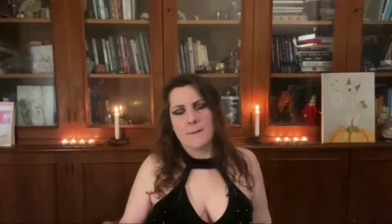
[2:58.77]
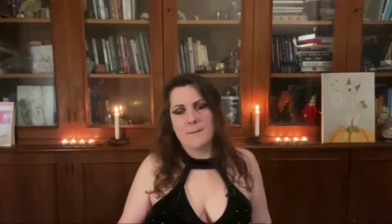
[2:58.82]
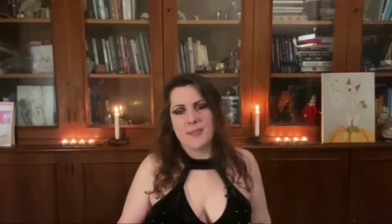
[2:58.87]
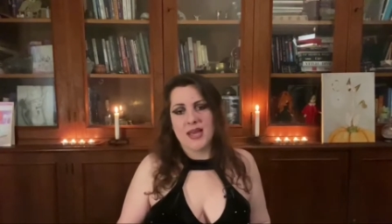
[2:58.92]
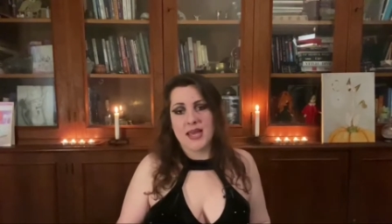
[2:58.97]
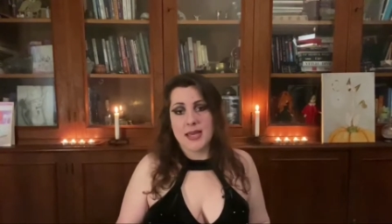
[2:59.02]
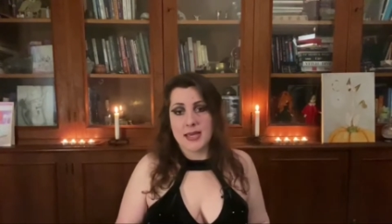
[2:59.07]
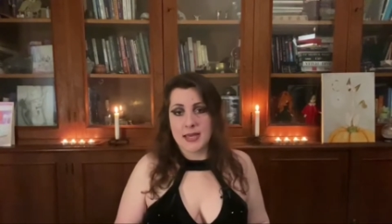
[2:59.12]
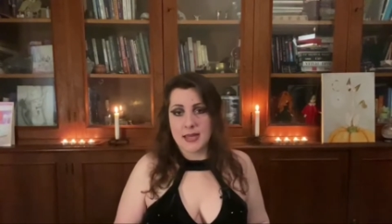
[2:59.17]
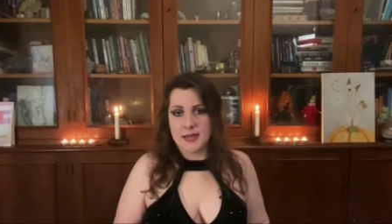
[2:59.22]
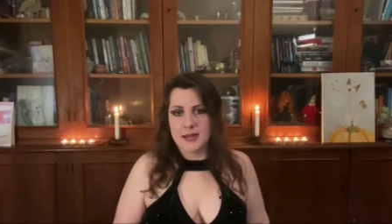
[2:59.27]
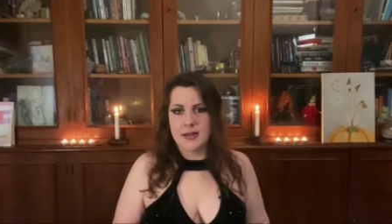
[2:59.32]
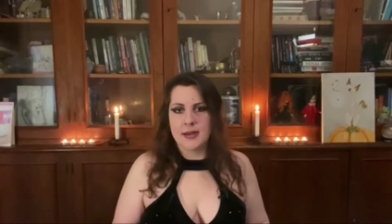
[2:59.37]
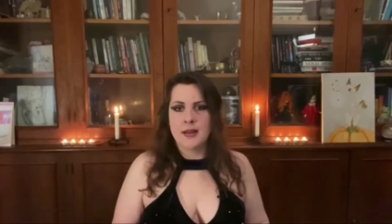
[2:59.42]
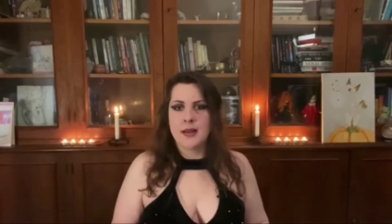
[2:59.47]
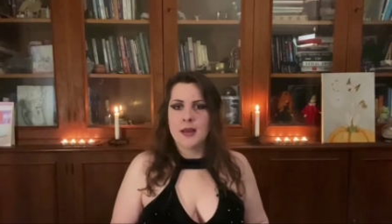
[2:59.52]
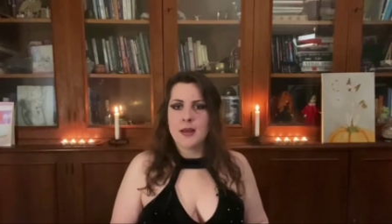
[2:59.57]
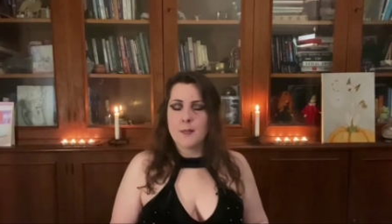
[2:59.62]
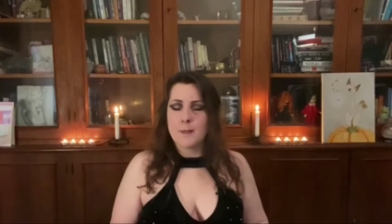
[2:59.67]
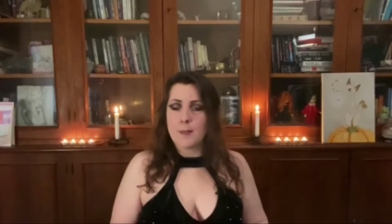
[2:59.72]

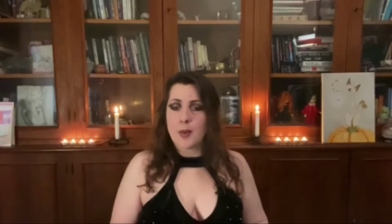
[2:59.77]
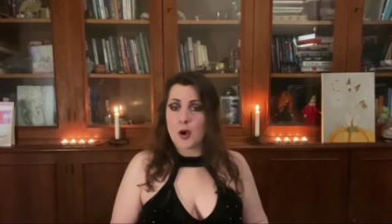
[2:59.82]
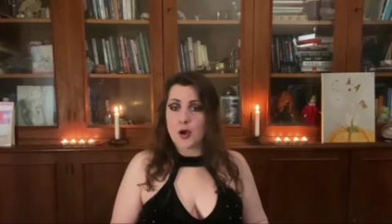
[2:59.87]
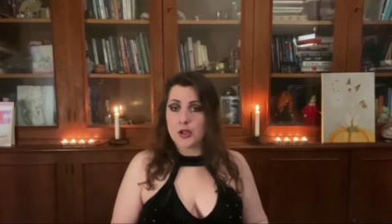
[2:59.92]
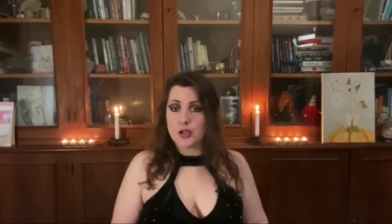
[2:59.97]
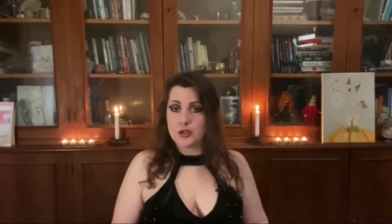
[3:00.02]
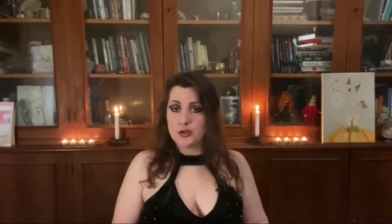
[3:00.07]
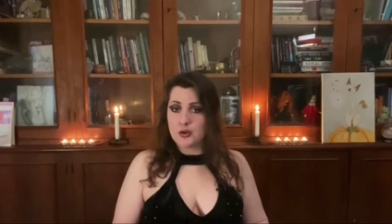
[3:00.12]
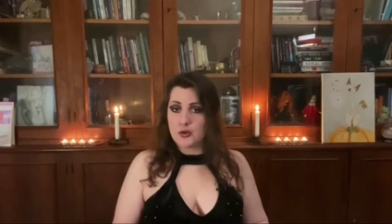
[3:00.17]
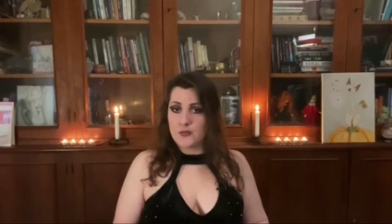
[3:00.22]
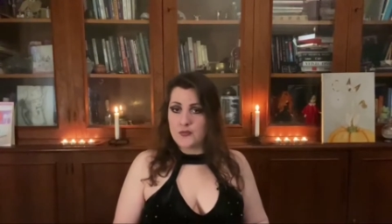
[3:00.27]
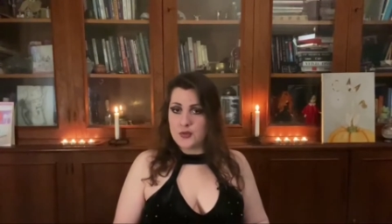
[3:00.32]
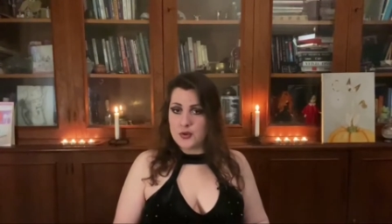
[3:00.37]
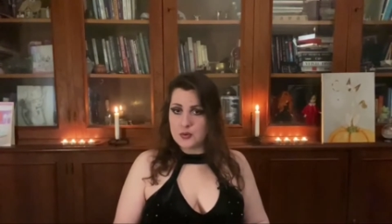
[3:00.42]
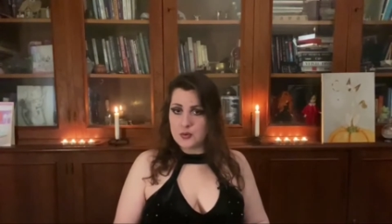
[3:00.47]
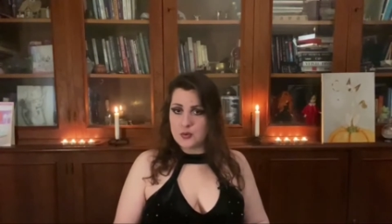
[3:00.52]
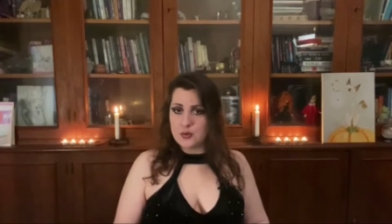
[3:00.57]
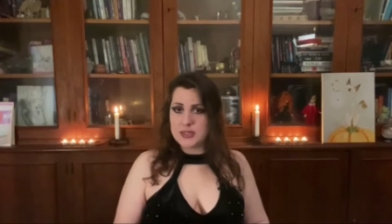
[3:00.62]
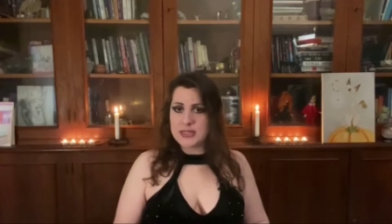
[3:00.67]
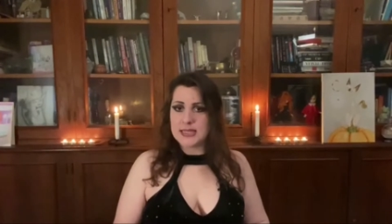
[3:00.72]
pagan point of
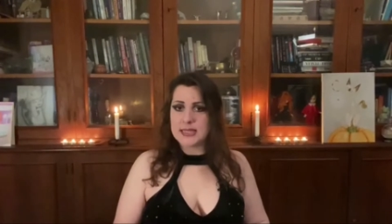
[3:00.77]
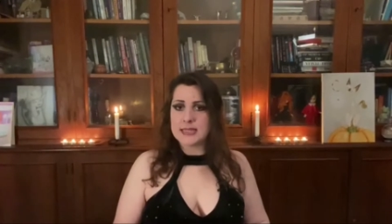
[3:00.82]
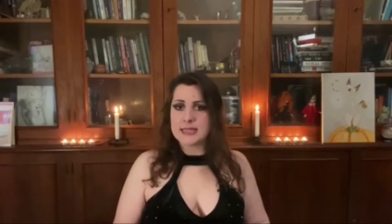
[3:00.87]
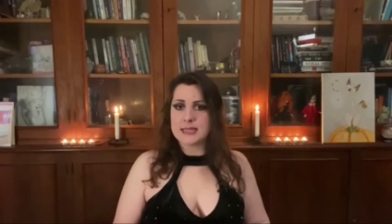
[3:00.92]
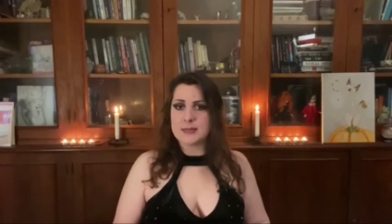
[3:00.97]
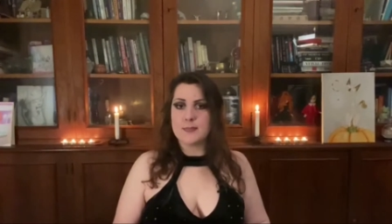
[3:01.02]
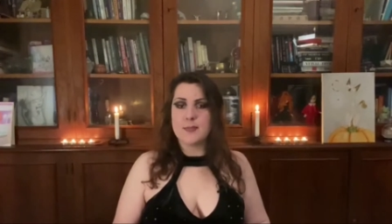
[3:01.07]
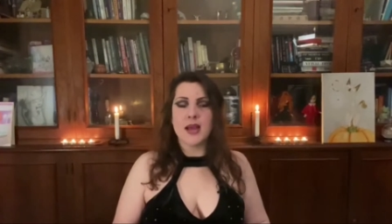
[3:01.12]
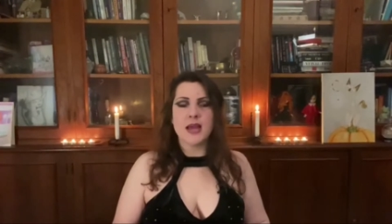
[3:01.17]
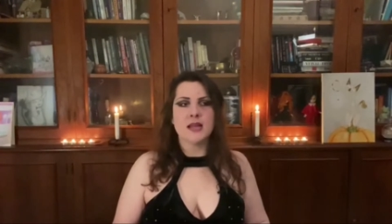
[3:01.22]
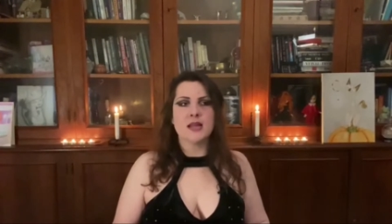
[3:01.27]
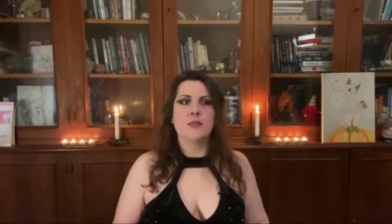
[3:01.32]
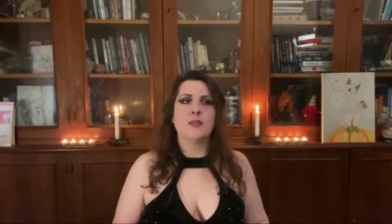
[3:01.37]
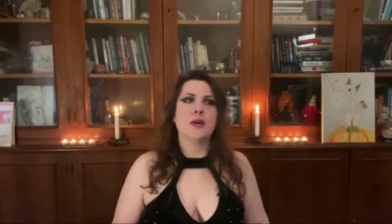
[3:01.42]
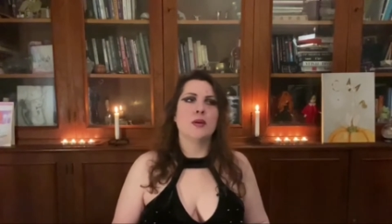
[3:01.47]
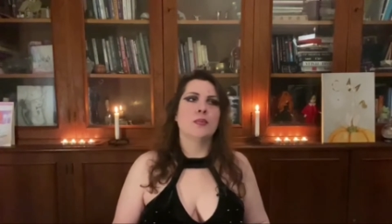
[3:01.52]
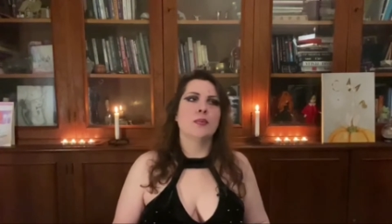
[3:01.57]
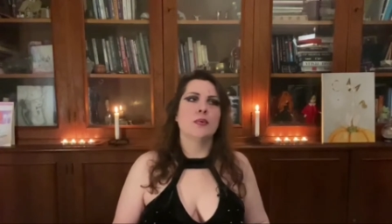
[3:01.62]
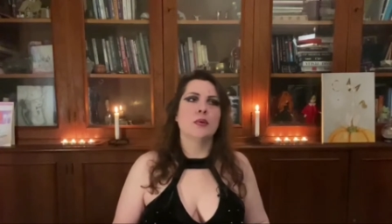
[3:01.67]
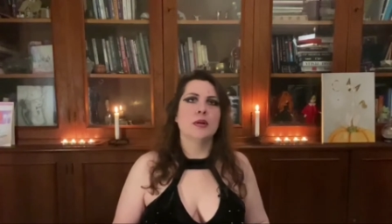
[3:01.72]
view since many
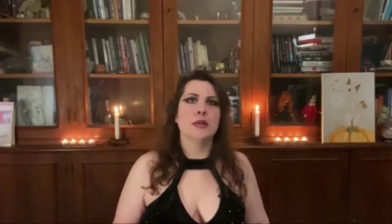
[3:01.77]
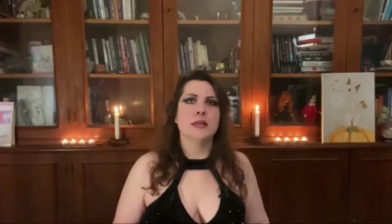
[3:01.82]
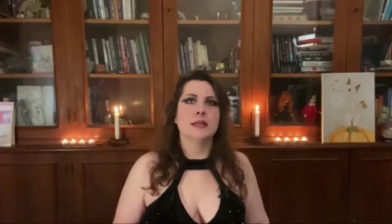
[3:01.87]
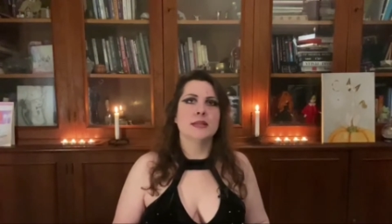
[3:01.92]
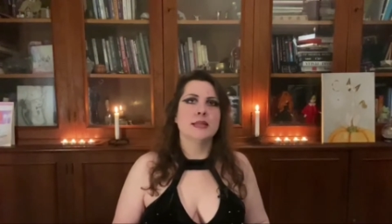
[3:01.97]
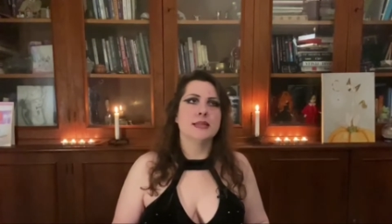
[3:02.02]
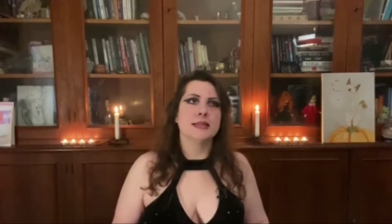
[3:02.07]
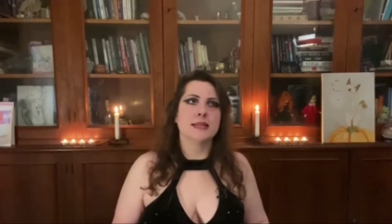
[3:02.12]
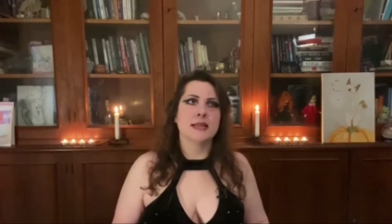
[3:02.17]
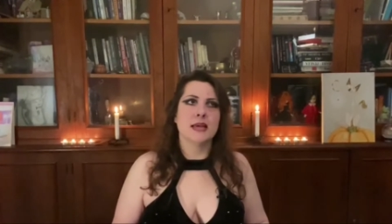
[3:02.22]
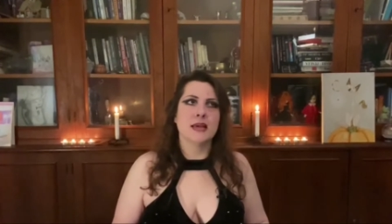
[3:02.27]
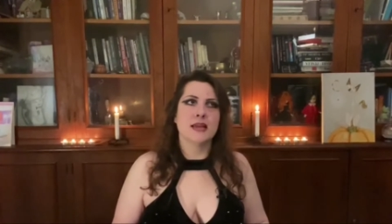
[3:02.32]
people in this